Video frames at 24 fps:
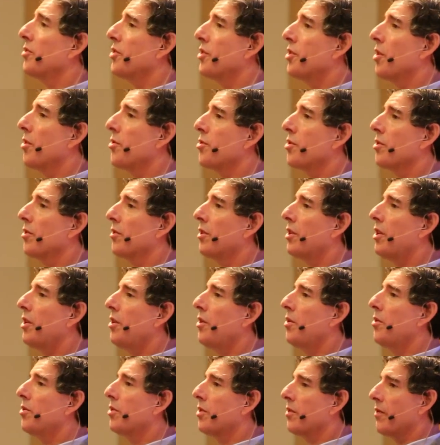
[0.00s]
social
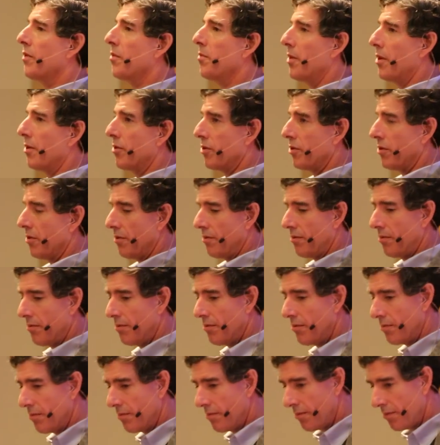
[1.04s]
cues of emotion.
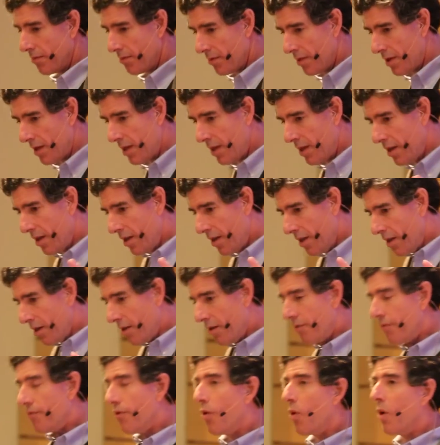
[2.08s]

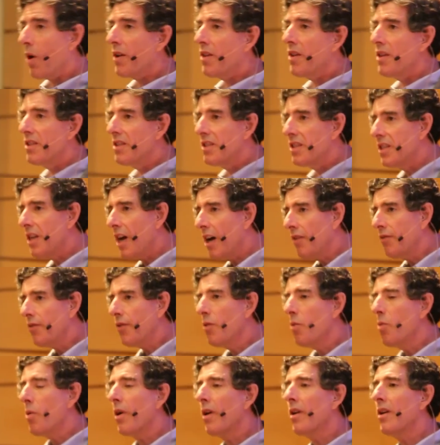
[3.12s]
The fourth is self
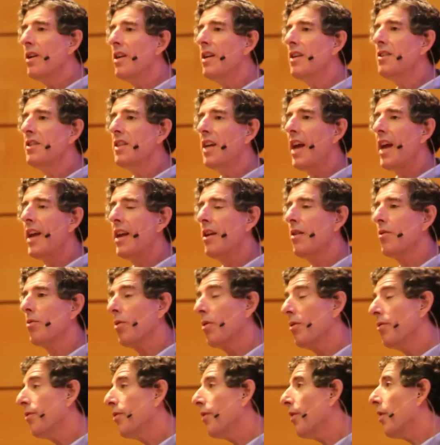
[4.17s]
awareness, and it
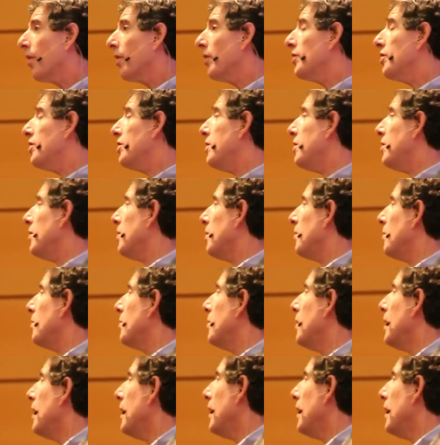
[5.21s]
refers to